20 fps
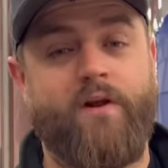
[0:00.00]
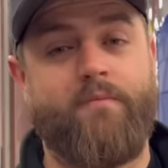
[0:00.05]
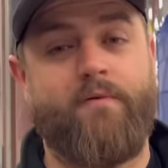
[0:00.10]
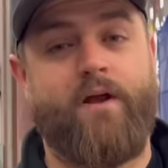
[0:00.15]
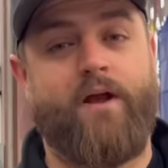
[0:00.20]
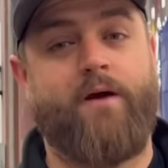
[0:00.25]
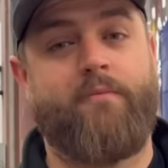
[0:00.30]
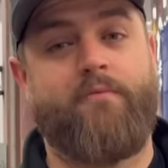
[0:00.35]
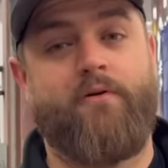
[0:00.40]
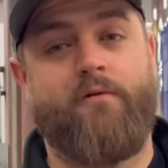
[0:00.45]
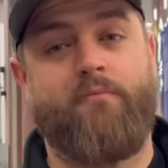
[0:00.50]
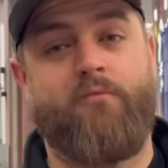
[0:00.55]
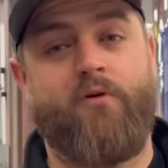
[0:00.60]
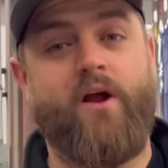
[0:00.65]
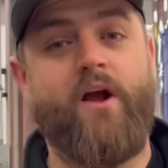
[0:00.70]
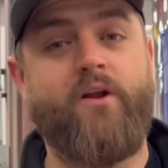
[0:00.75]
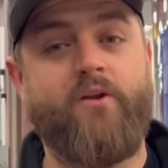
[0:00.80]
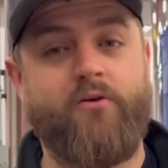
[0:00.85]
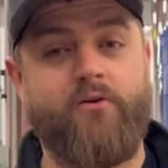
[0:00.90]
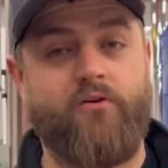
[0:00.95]
to pick up our
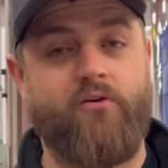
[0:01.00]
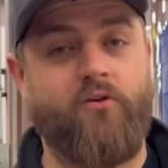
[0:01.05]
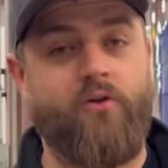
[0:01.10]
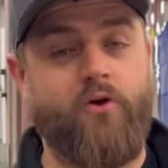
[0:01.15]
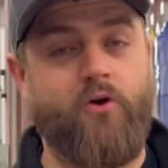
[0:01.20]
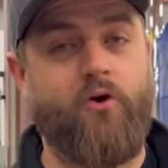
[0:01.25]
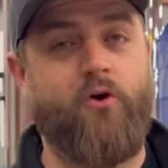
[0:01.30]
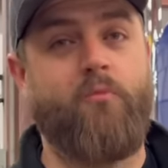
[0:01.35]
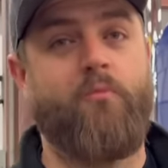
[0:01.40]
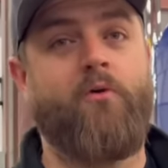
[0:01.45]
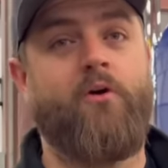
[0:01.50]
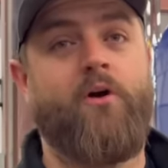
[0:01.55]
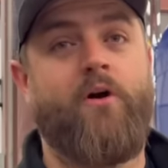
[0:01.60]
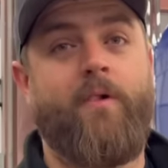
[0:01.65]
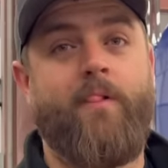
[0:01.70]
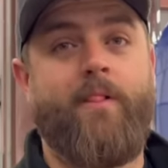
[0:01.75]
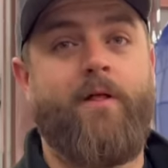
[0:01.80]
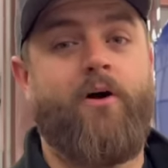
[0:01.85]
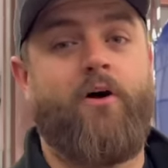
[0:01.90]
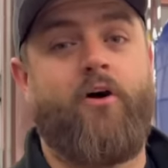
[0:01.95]
brand new Globe
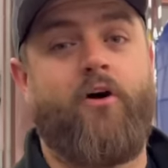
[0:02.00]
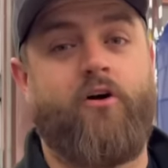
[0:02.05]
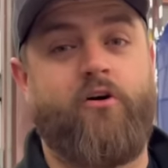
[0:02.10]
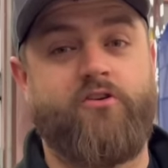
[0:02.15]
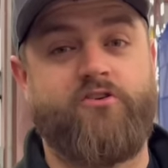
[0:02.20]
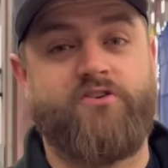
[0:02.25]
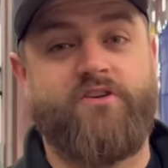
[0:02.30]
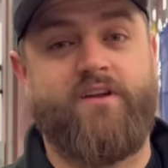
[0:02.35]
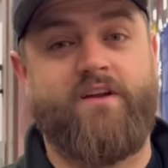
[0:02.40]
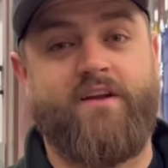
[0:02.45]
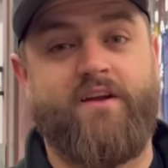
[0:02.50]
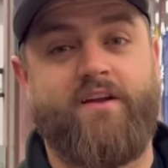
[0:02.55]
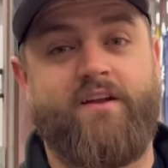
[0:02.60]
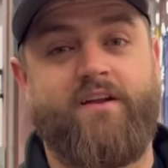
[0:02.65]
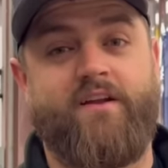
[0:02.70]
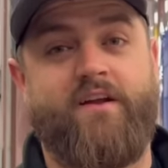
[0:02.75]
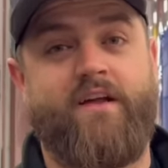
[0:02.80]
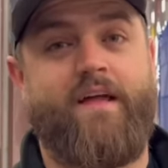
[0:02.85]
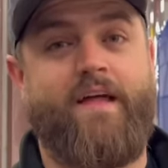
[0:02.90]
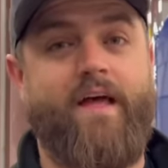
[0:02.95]

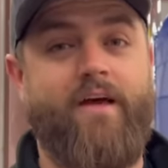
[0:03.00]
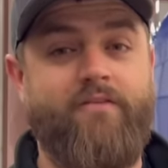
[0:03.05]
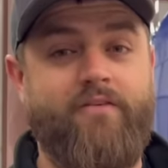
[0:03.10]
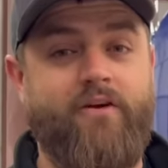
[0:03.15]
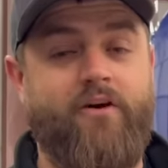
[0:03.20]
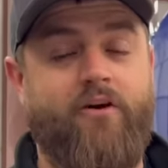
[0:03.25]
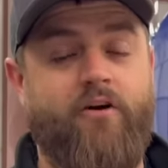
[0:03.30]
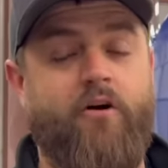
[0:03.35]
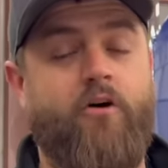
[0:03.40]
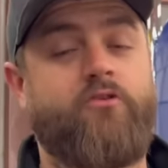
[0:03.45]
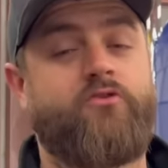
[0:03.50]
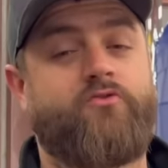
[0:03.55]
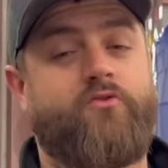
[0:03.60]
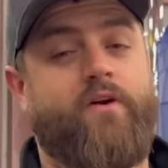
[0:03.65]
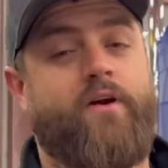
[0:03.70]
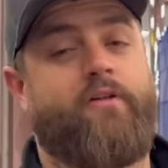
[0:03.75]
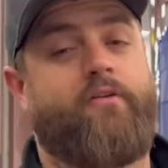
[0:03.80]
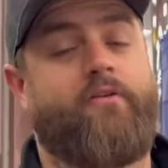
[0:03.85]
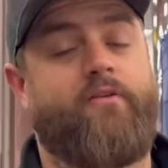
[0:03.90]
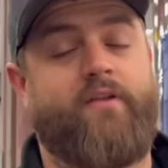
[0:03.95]
RGN heavy haul
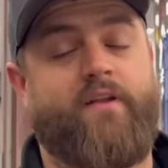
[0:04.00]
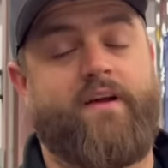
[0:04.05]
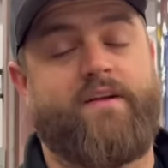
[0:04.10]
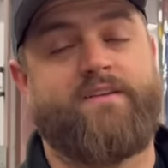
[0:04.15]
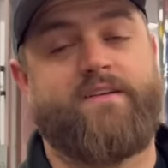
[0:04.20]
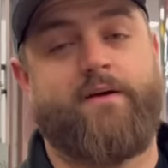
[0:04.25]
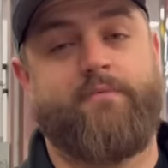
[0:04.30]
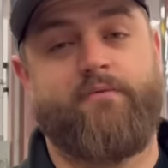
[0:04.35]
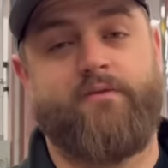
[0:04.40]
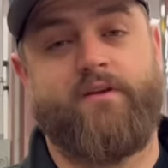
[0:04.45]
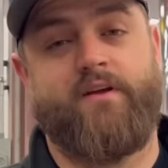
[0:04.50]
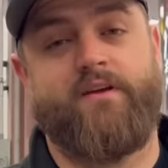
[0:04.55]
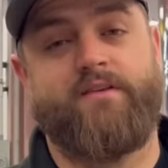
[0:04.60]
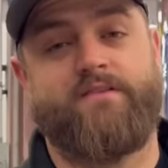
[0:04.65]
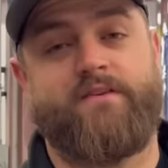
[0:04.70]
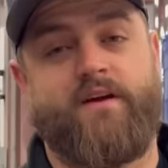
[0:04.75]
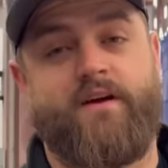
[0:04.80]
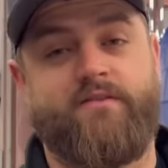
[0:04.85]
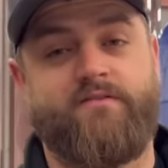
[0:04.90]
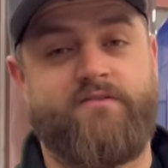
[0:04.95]
trailer in the next couple
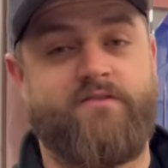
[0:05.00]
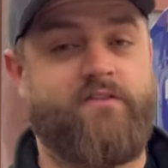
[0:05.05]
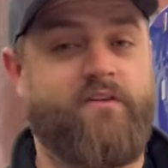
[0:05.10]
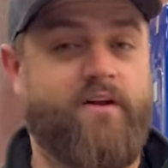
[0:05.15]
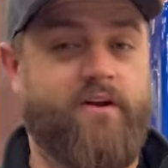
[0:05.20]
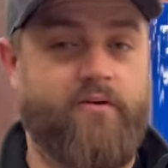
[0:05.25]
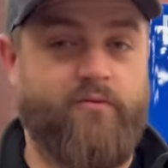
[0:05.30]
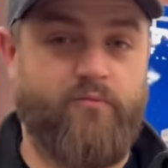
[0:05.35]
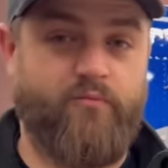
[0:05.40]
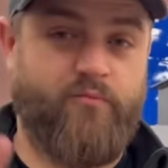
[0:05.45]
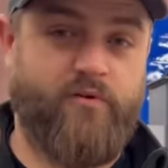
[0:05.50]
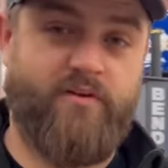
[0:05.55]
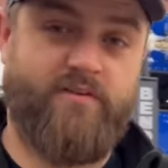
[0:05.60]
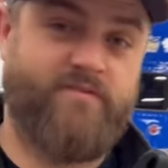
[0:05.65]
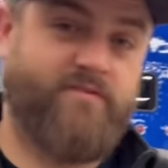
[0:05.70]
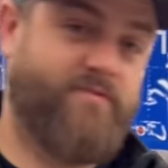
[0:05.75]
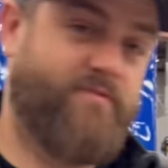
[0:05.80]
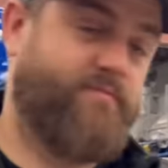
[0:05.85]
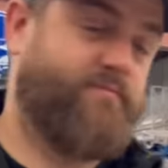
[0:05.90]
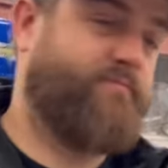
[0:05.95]
days, guys. See you later.
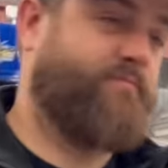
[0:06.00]
Peace.